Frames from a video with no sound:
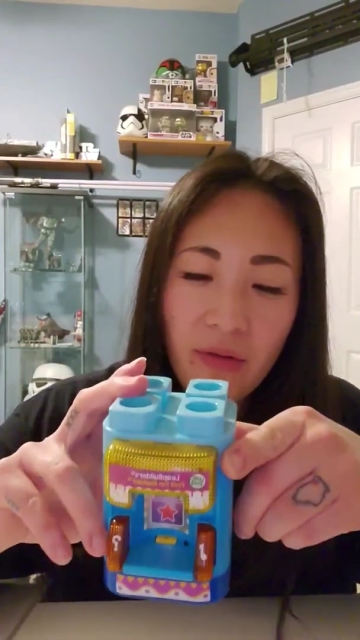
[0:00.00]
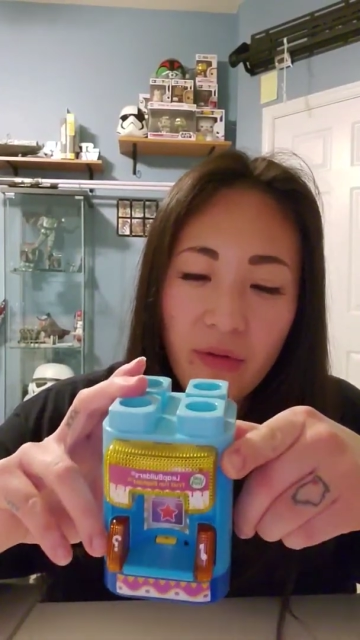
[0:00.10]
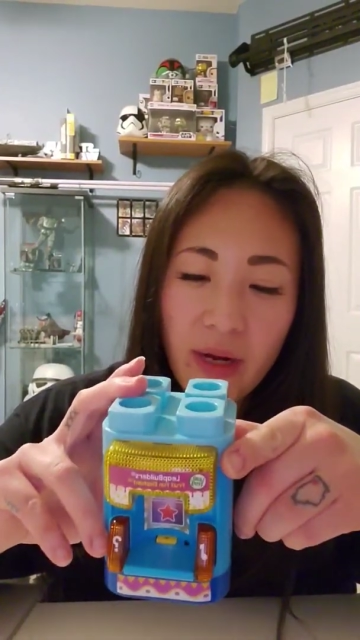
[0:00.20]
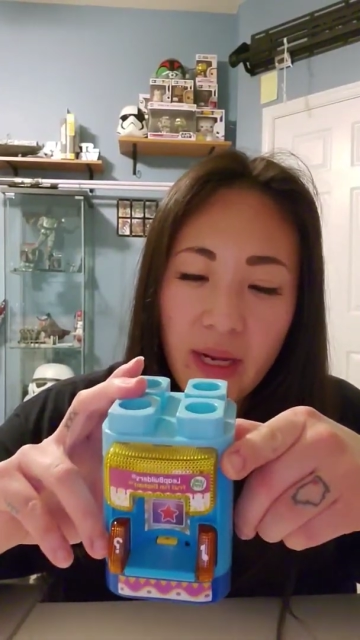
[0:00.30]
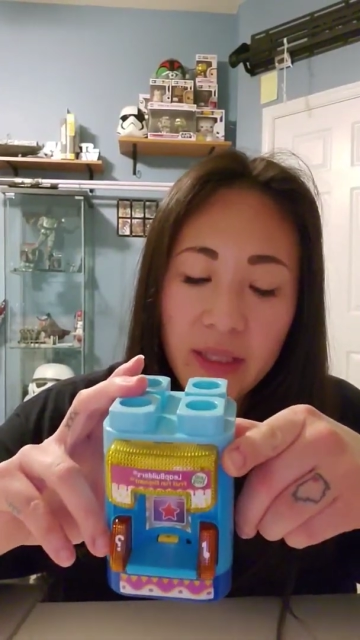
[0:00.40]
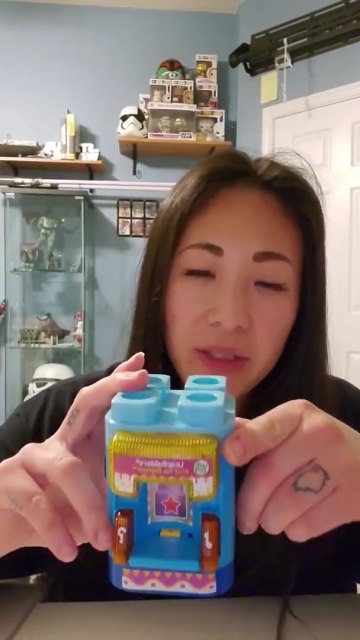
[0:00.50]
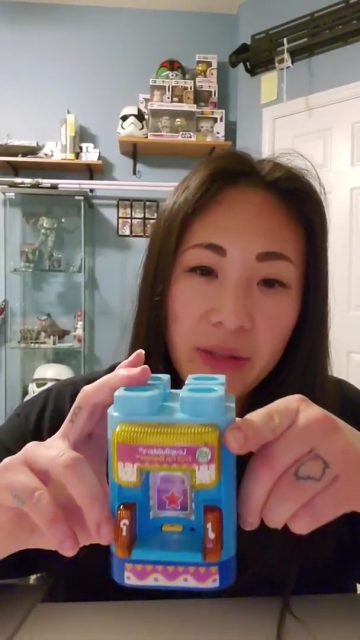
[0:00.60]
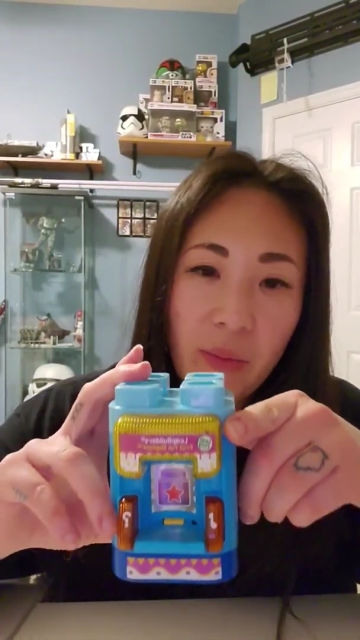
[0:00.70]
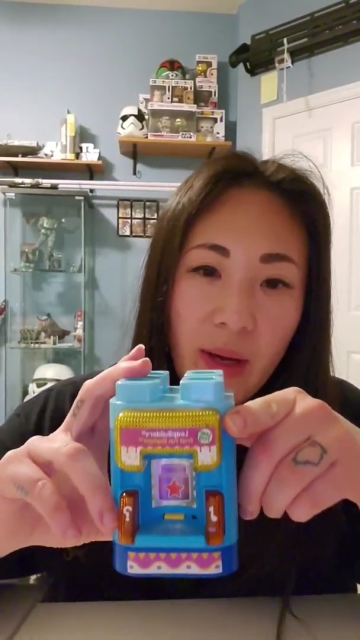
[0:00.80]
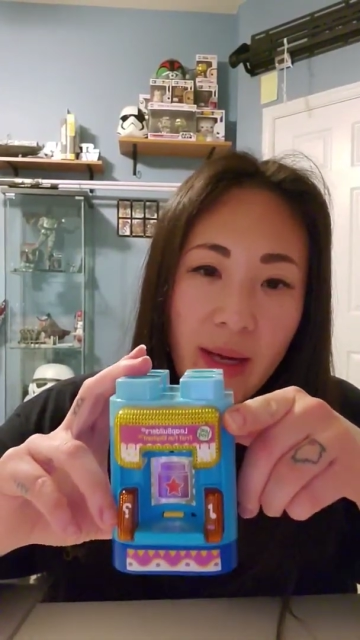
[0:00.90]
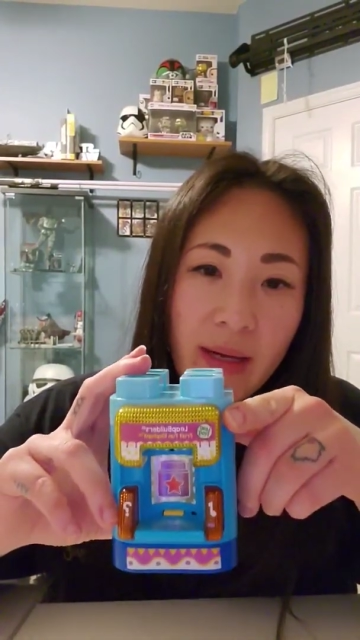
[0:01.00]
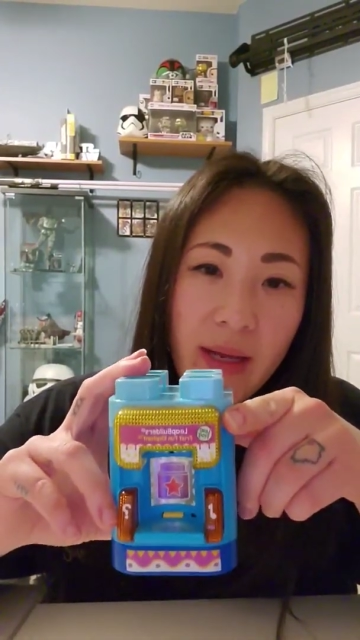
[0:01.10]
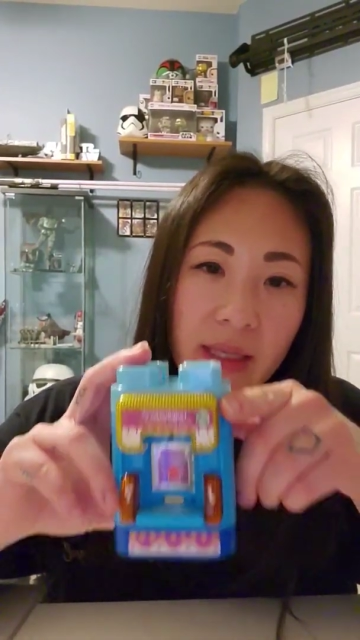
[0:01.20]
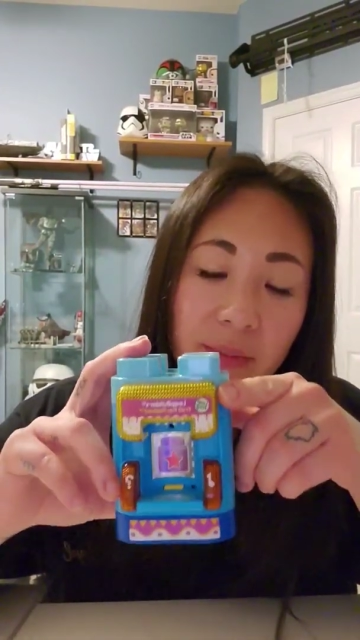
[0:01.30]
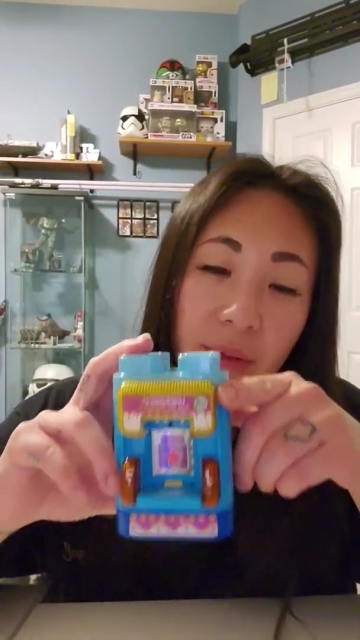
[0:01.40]
3 inches wide,
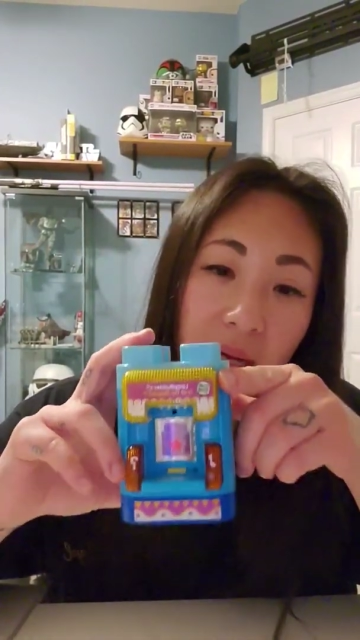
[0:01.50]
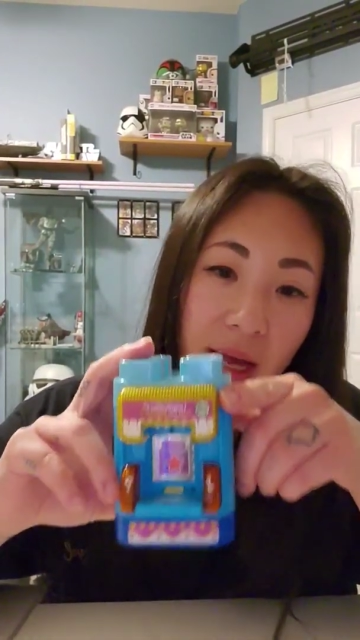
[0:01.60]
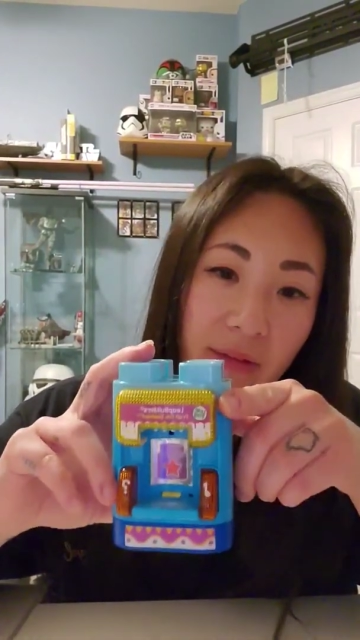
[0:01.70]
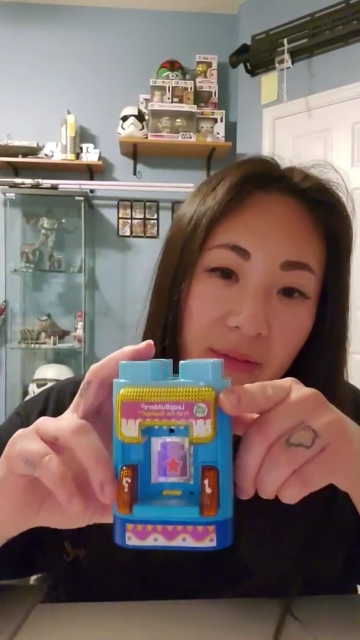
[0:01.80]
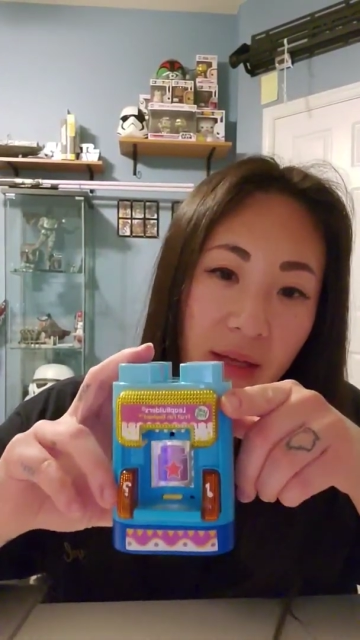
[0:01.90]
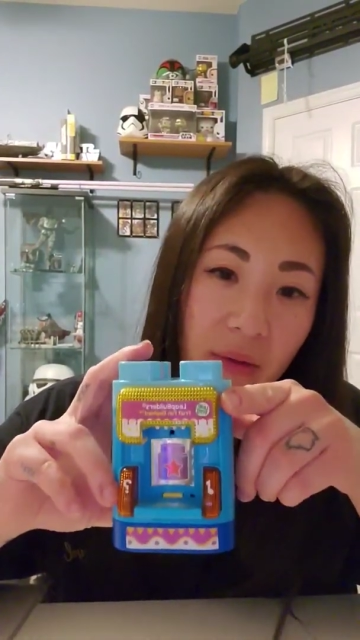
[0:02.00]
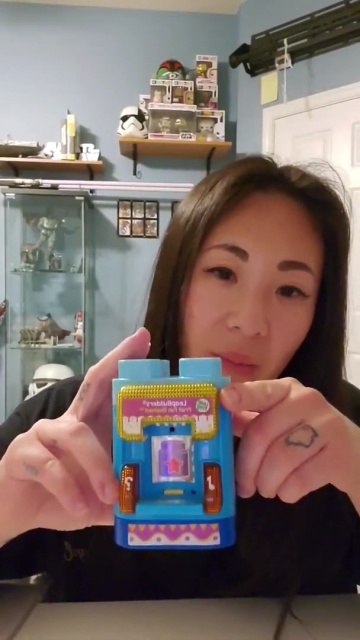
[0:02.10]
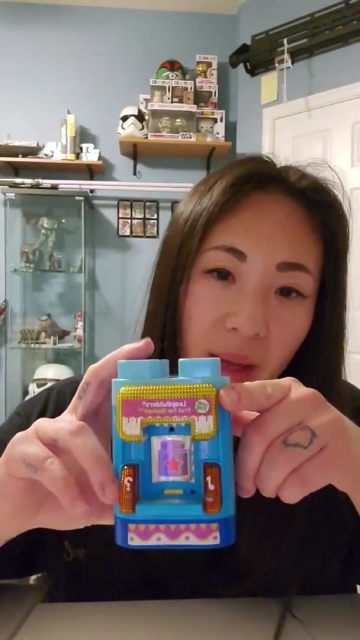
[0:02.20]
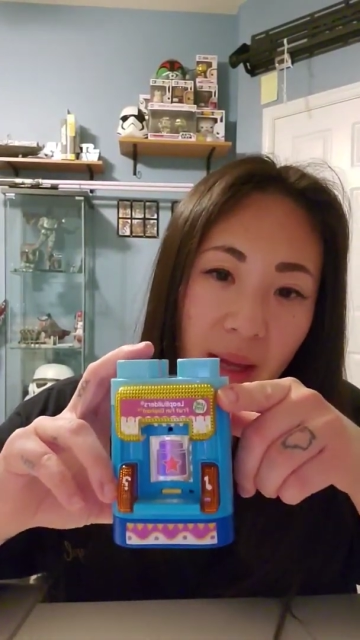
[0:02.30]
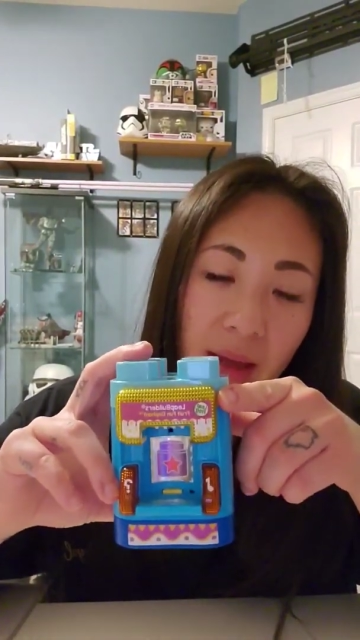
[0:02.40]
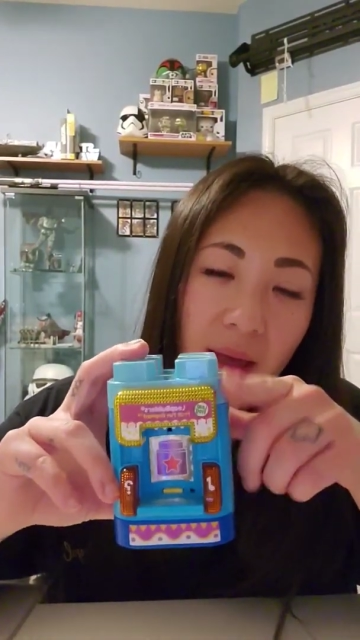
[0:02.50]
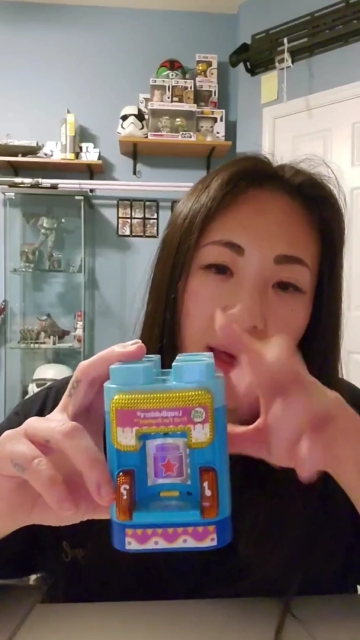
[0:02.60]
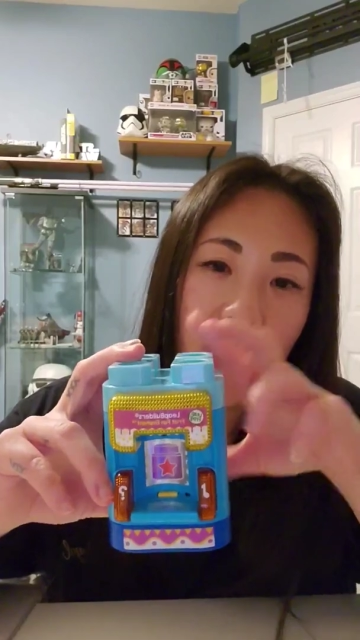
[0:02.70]
and it's pretty hefty in weight.